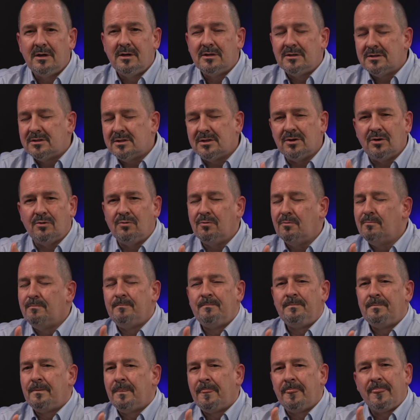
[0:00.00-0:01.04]
So
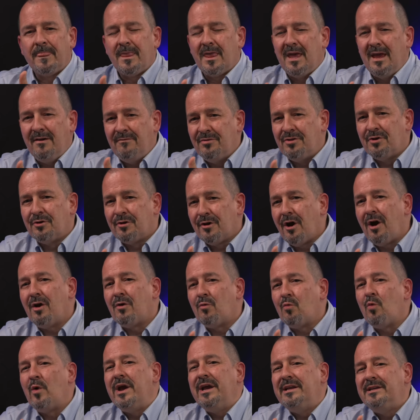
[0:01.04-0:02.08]
if there are
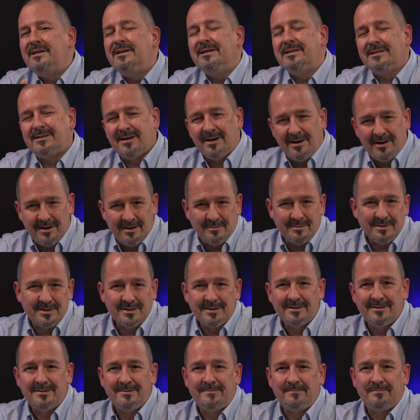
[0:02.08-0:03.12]
waiting times,
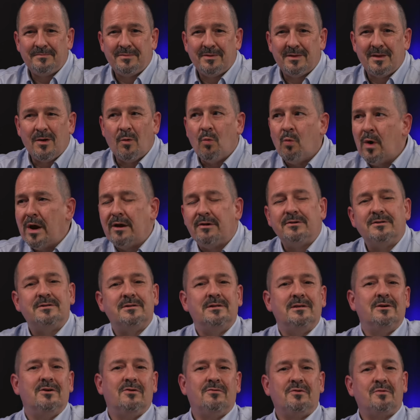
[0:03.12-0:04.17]
where's
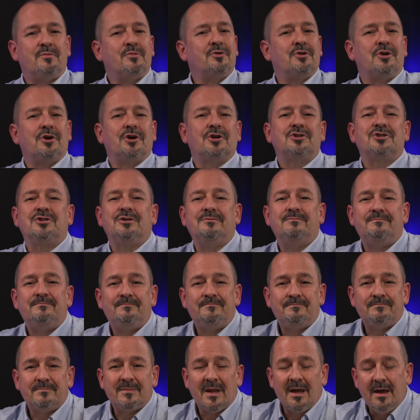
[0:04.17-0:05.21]
the overproduction?
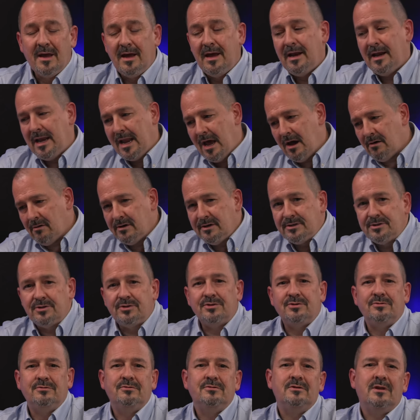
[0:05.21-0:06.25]
Now, it's
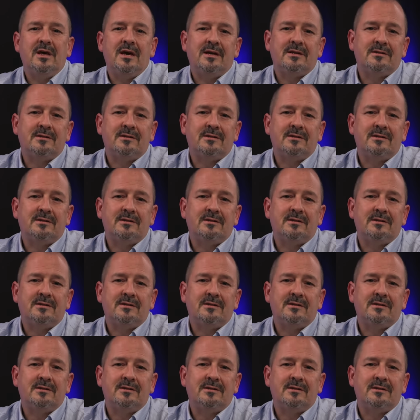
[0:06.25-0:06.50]
true that